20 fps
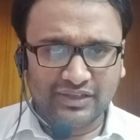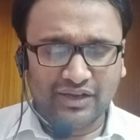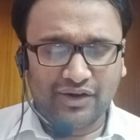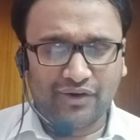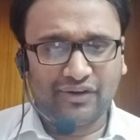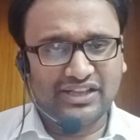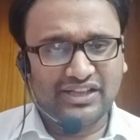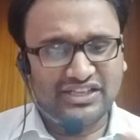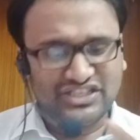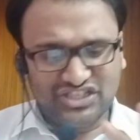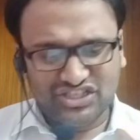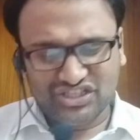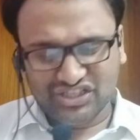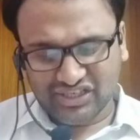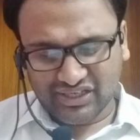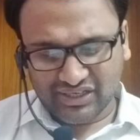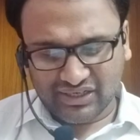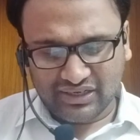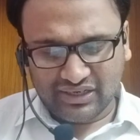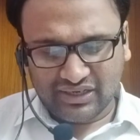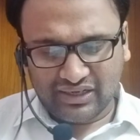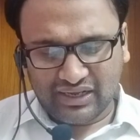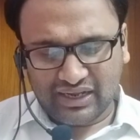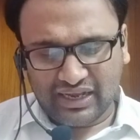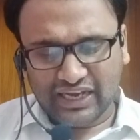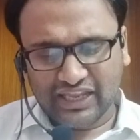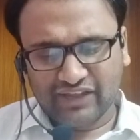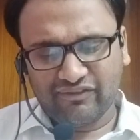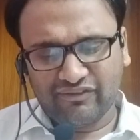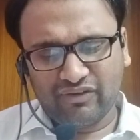Wretched.
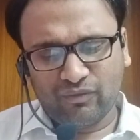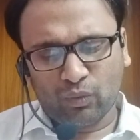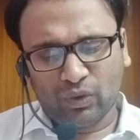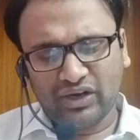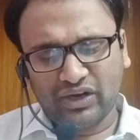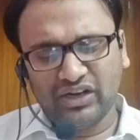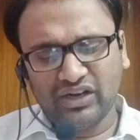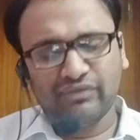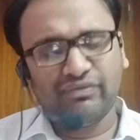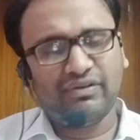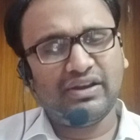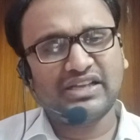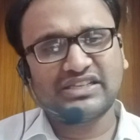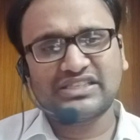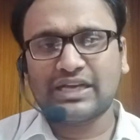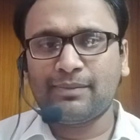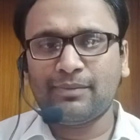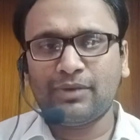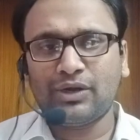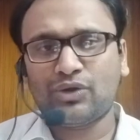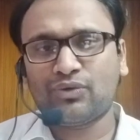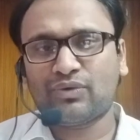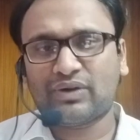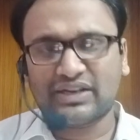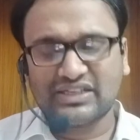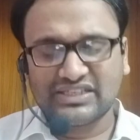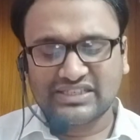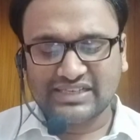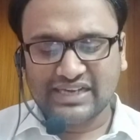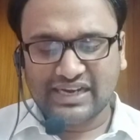I'll give a wonderful example to
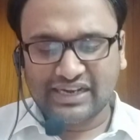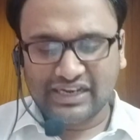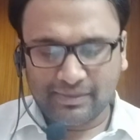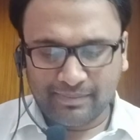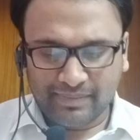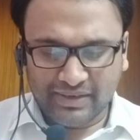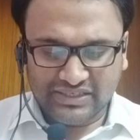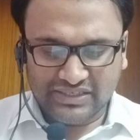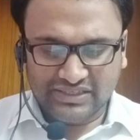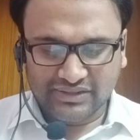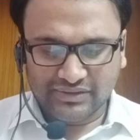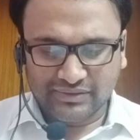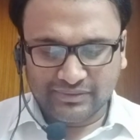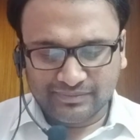understand it better.